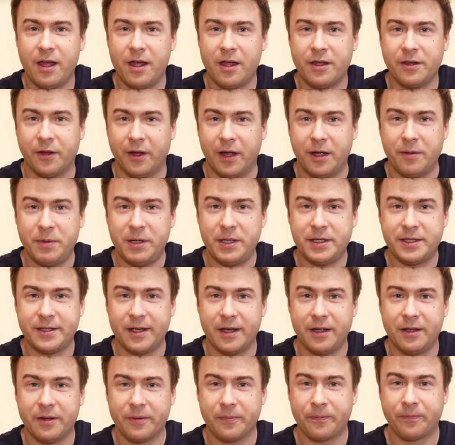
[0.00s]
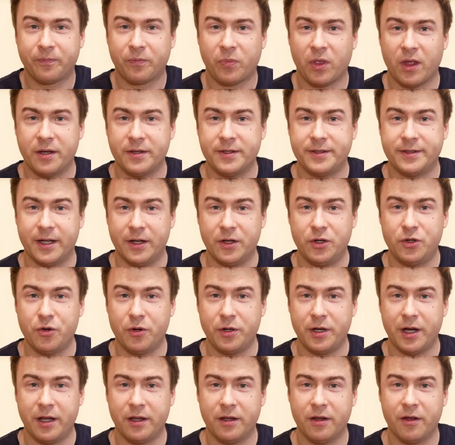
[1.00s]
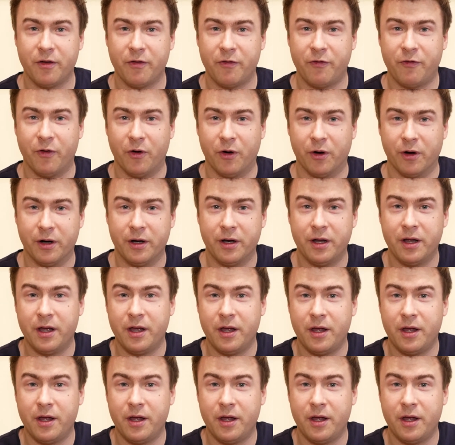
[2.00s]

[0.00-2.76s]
So that being said, thank you again for